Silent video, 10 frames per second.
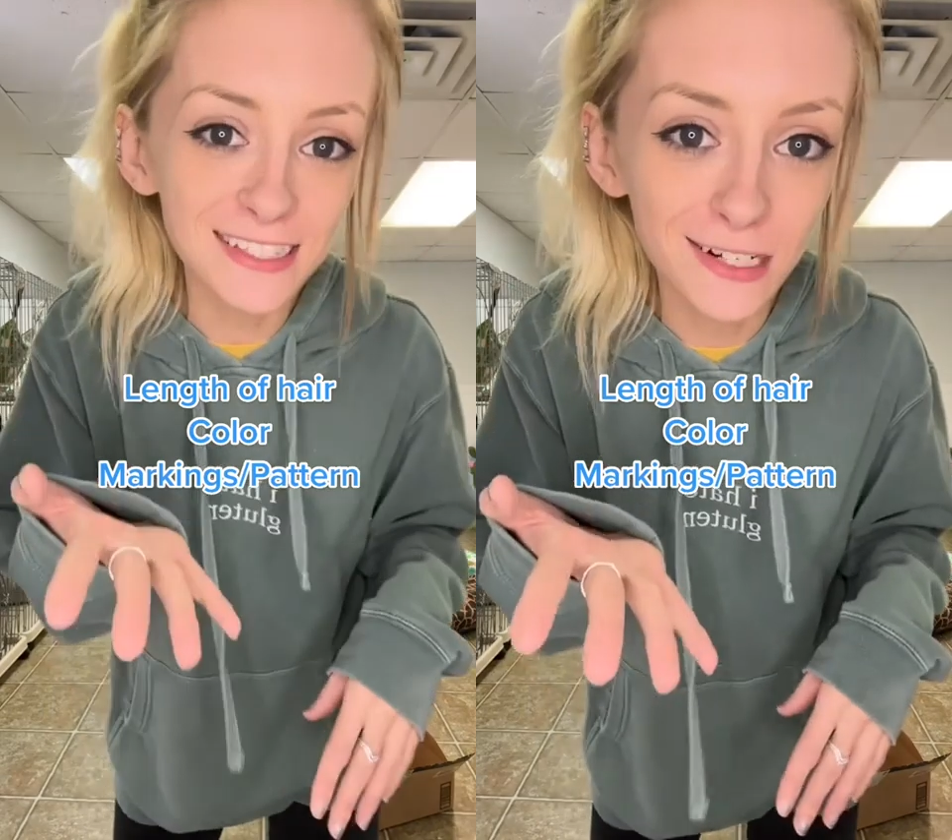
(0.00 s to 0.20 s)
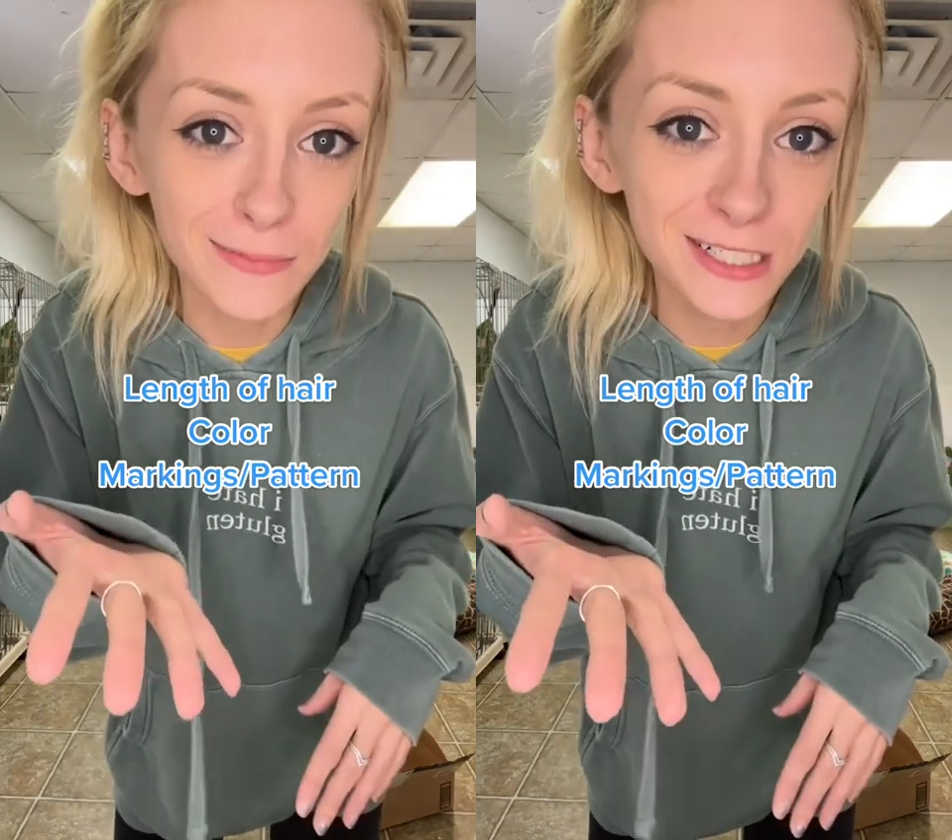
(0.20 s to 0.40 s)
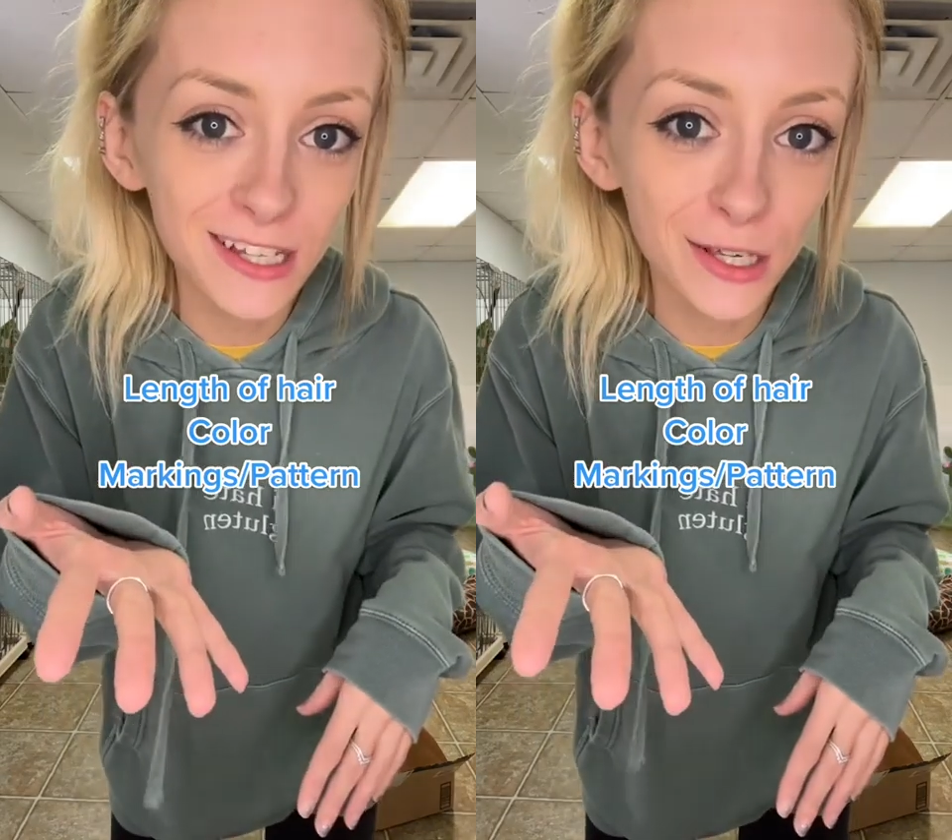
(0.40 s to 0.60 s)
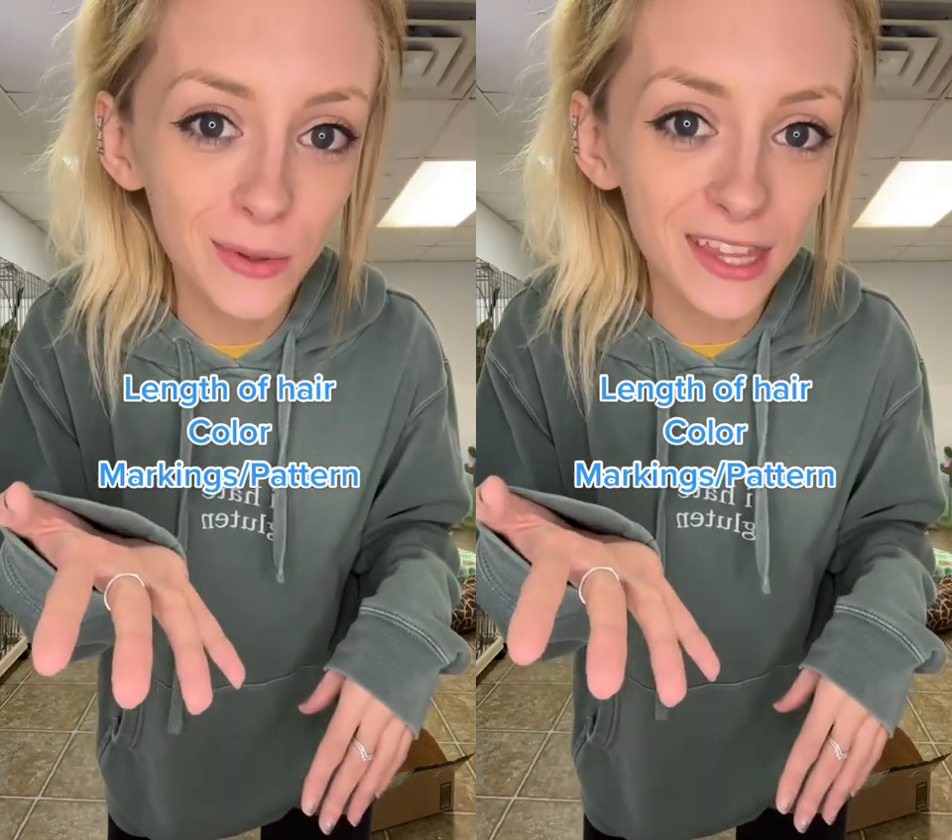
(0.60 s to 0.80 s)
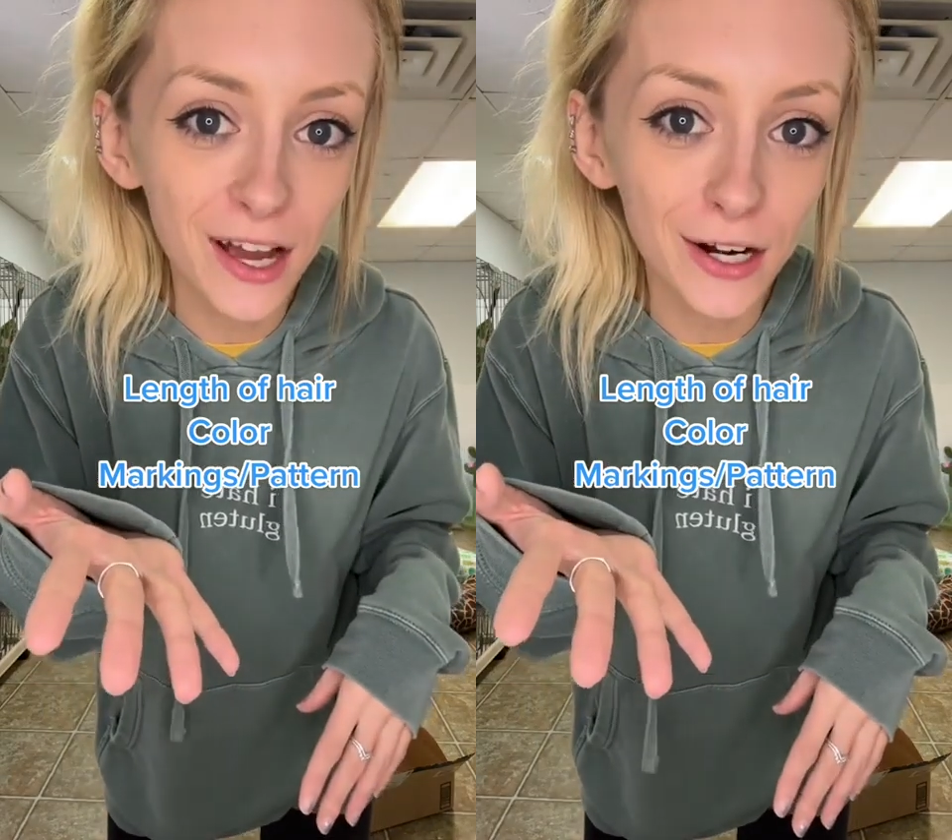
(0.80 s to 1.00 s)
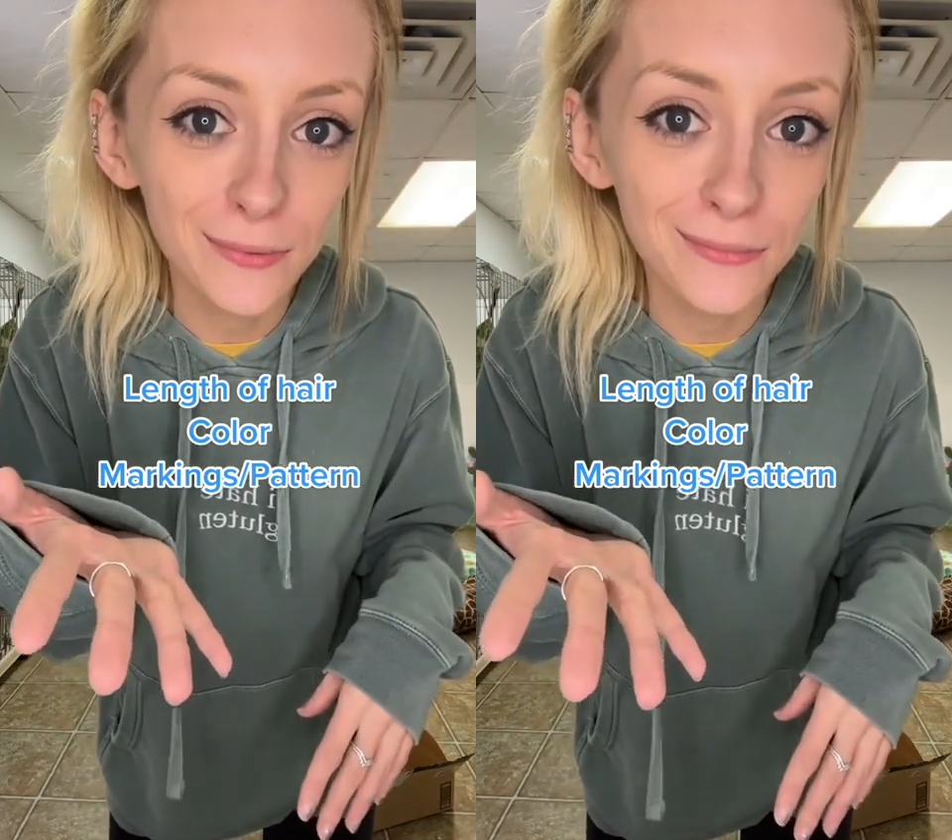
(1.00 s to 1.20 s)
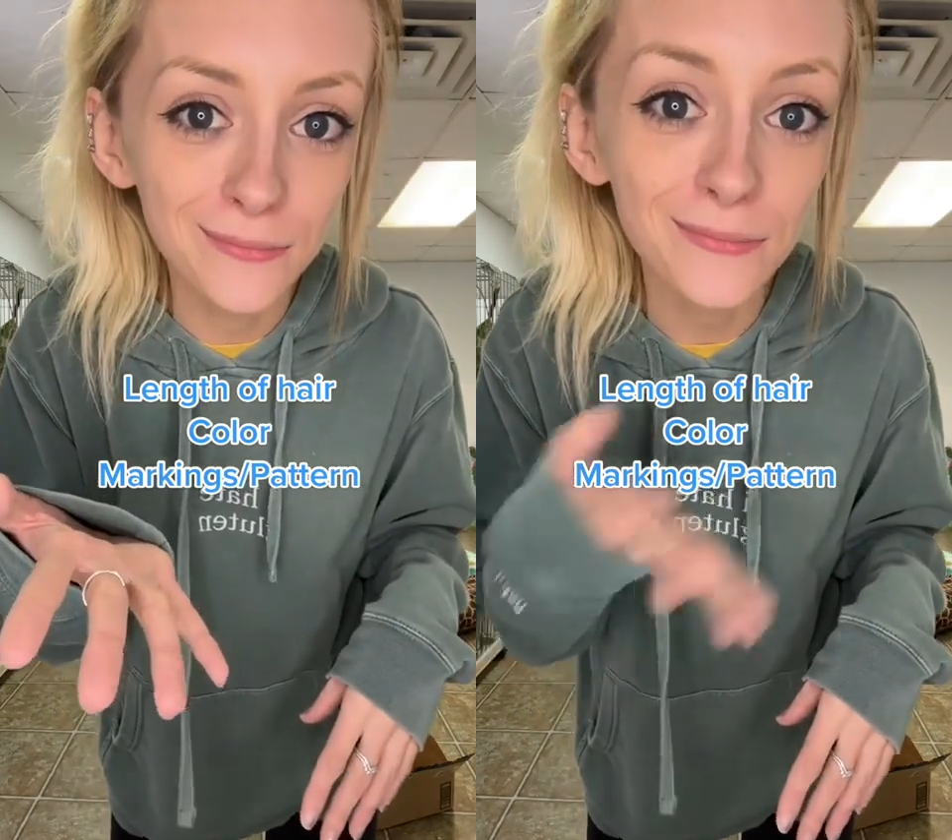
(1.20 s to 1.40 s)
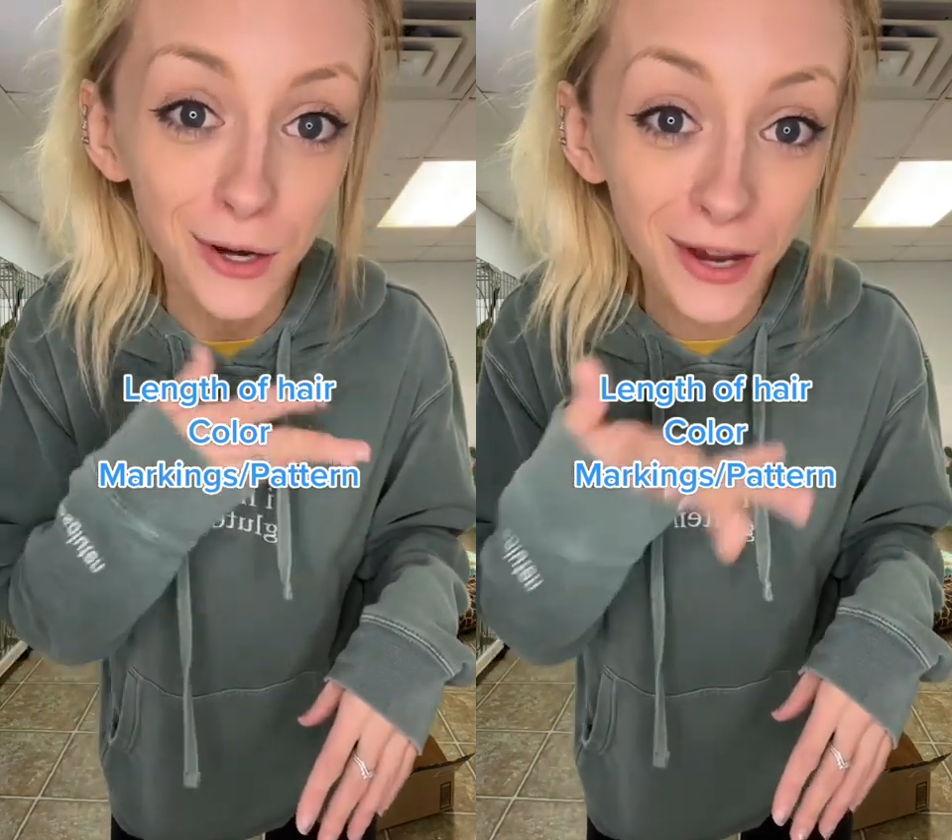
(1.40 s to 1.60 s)
and I'm going to tell you what they are,
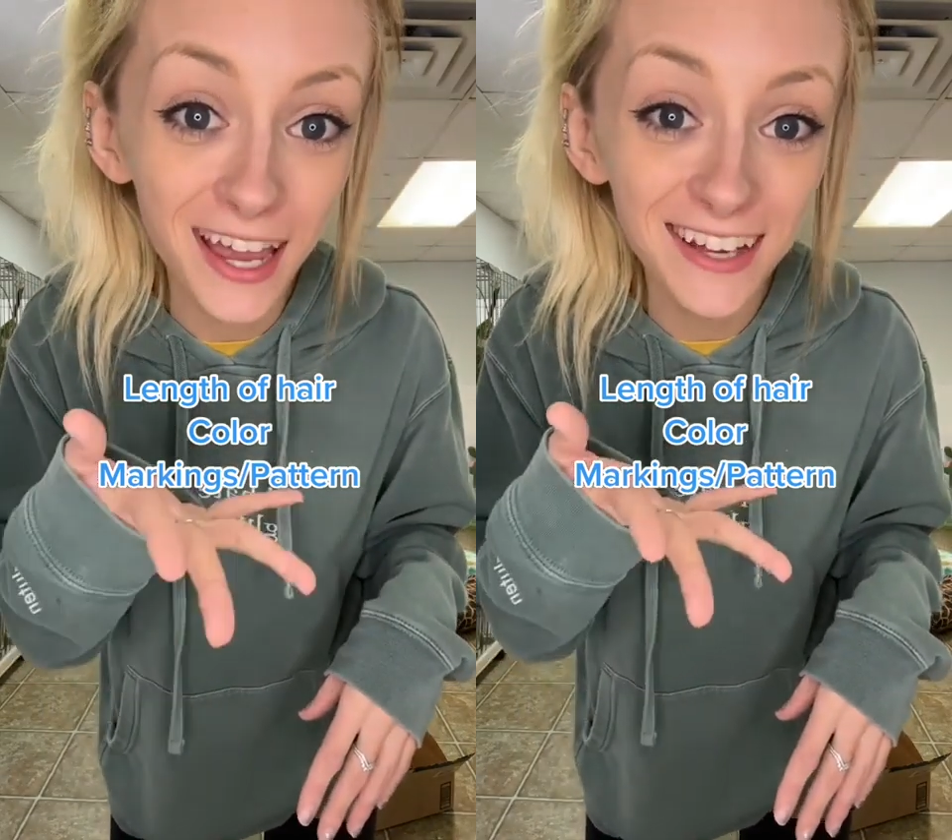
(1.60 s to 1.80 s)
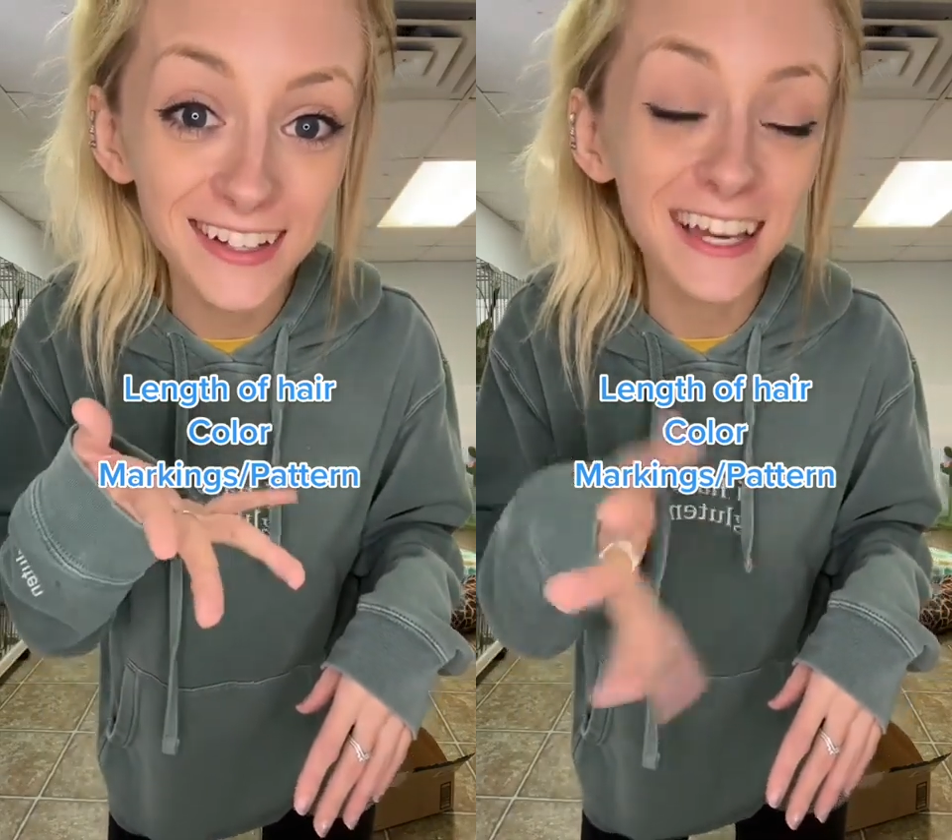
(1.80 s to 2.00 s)
okay?